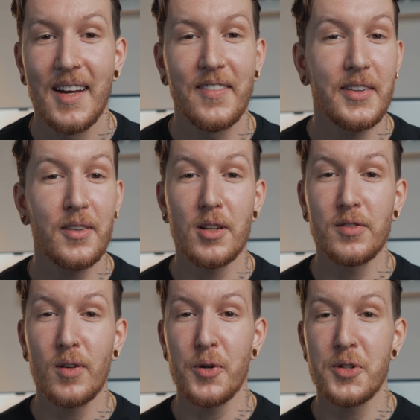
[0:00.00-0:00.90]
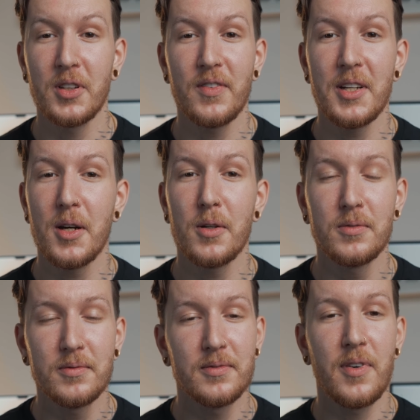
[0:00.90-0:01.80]
Thanks a lot for watching the
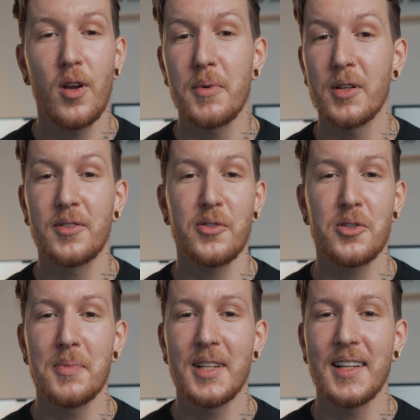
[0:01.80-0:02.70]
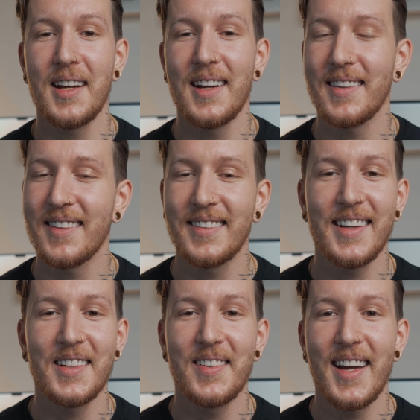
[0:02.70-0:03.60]
video. Follow me on social media,
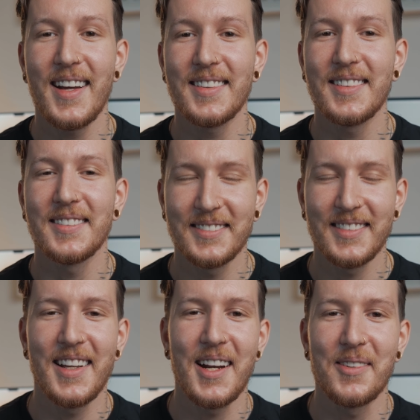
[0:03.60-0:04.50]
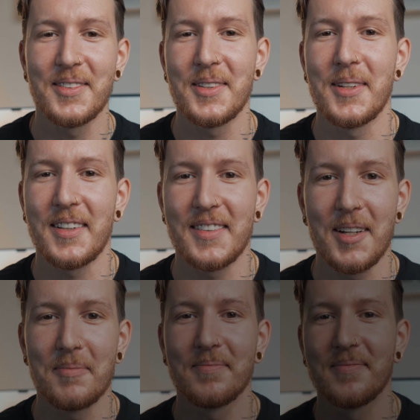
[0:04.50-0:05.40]
stay rad, and I'll see you next time.